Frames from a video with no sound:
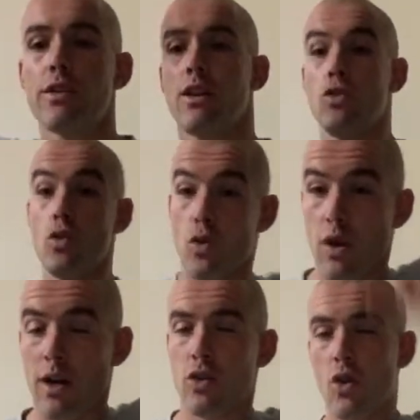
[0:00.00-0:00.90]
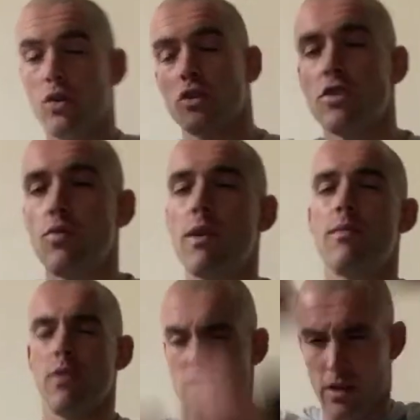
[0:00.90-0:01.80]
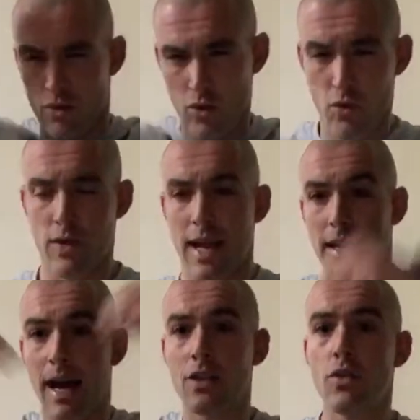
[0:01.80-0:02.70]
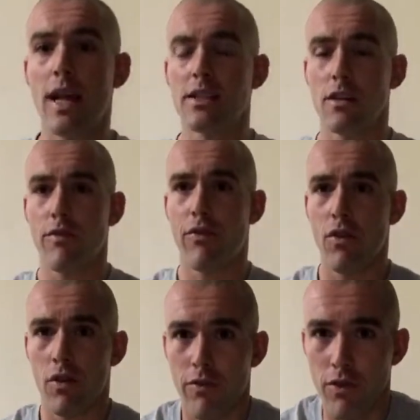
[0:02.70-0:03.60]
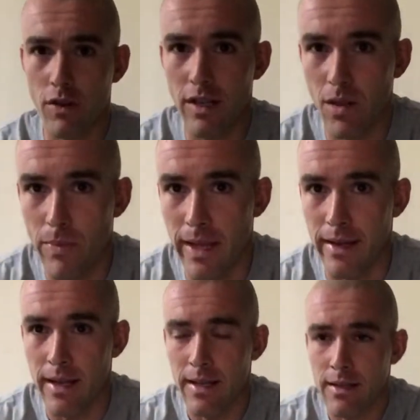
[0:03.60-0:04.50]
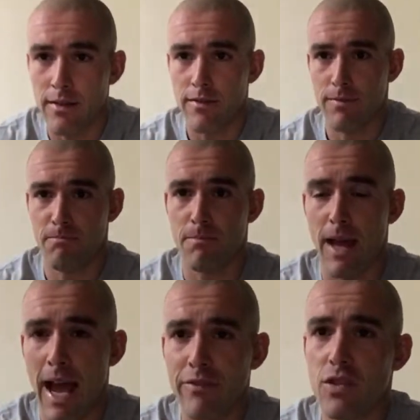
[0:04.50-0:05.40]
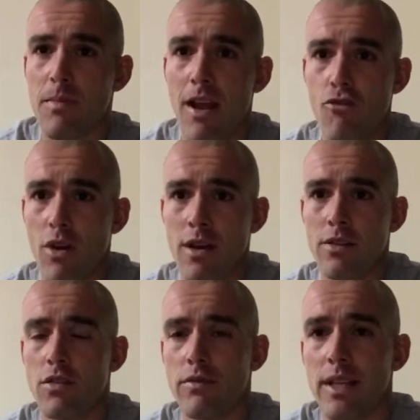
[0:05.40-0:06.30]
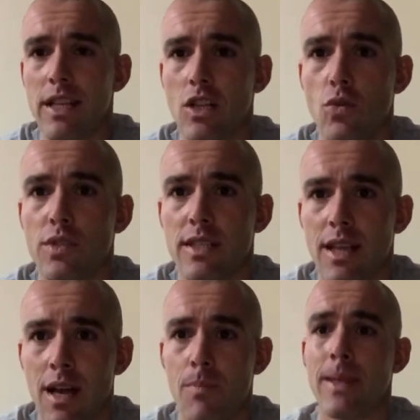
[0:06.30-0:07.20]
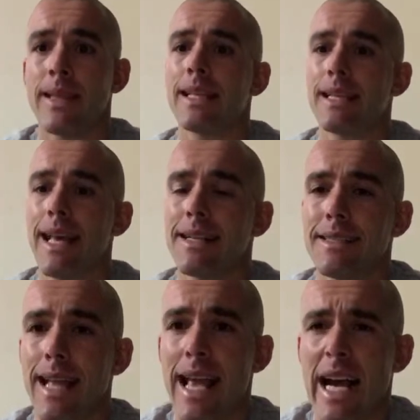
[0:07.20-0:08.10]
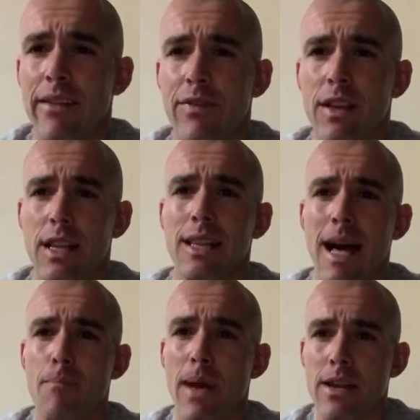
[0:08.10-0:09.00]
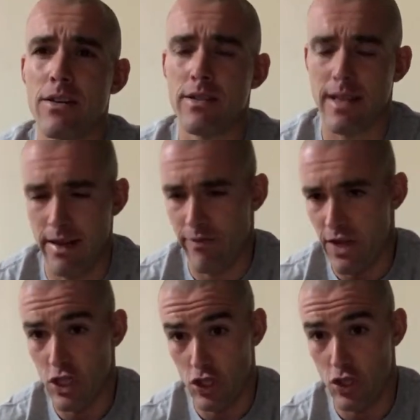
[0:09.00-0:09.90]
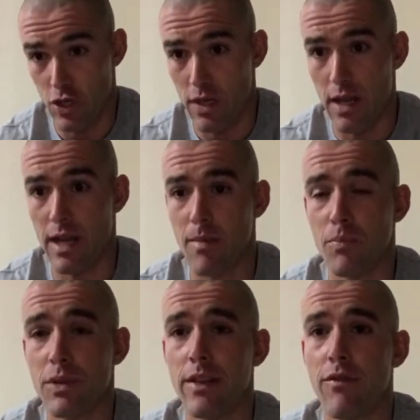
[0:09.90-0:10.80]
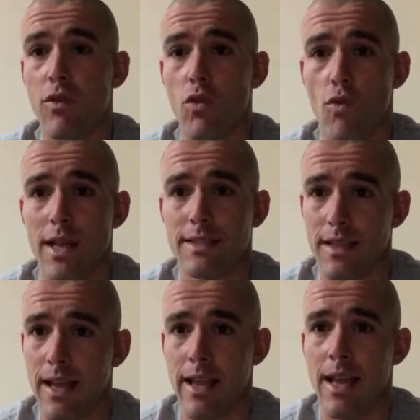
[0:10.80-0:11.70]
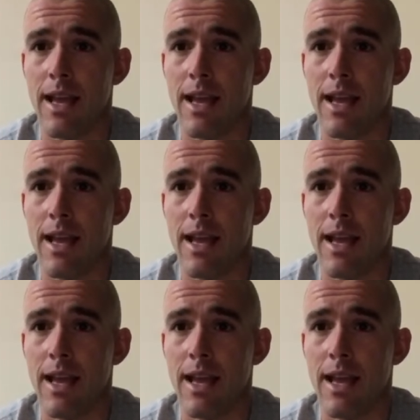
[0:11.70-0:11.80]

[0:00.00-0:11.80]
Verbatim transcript: I'll do I'll do all the swimmers. I'll do that. I'll do that stuff for for a little bit after my run to really loosen up and then the next day I feel a lot better than if I just took a complete full rest day.